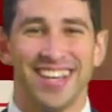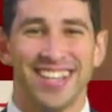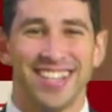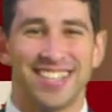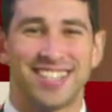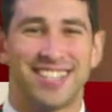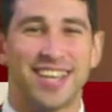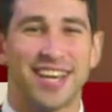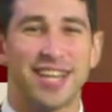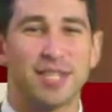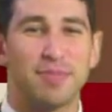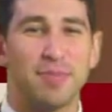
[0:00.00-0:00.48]

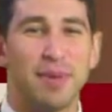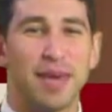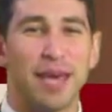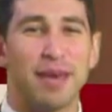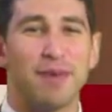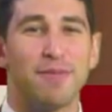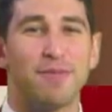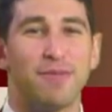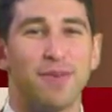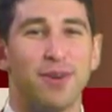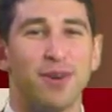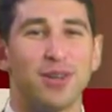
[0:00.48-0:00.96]
6
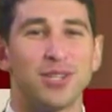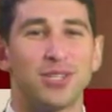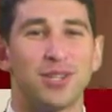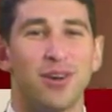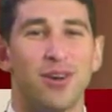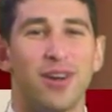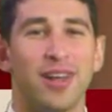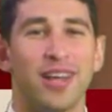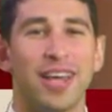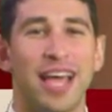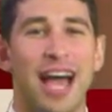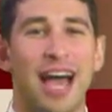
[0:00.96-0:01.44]
p.m. first
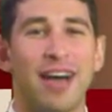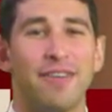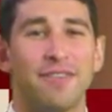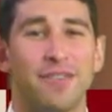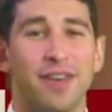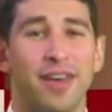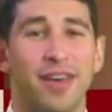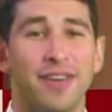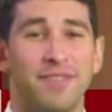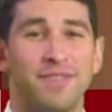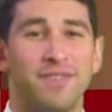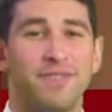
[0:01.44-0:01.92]
starting out
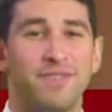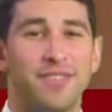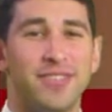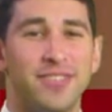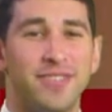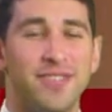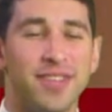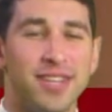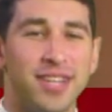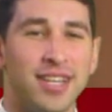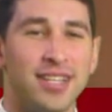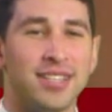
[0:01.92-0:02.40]
at
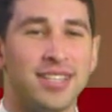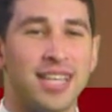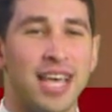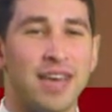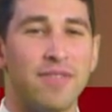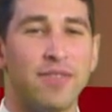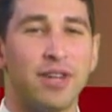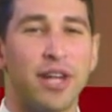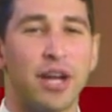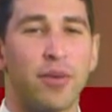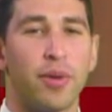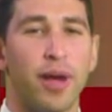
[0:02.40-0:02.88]

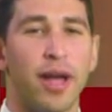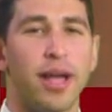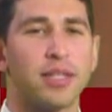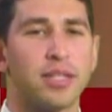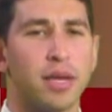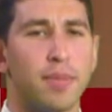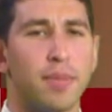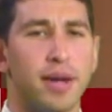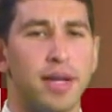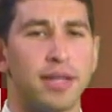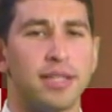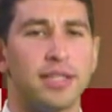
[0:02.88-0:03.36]
57
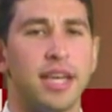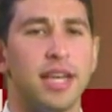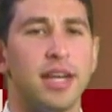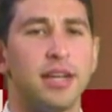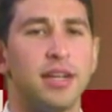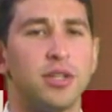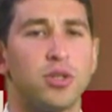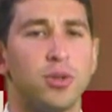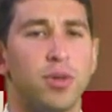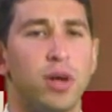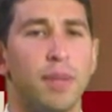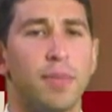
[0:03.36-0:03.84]
degrees, about a
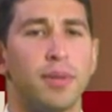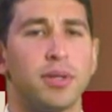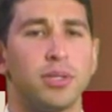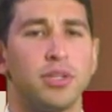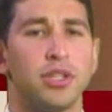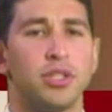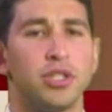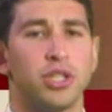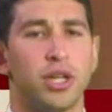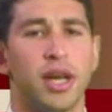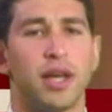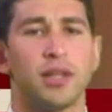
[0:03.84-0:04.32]
10 to
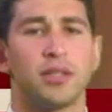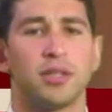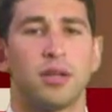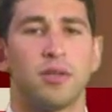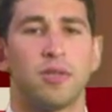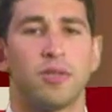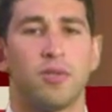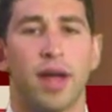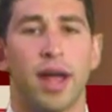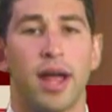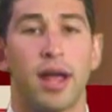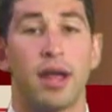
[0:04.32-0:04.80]
20% chance
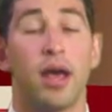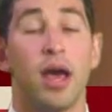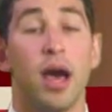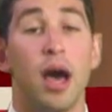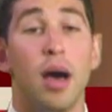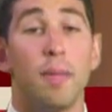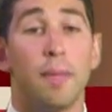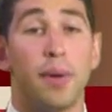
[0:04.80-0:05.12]
of rain,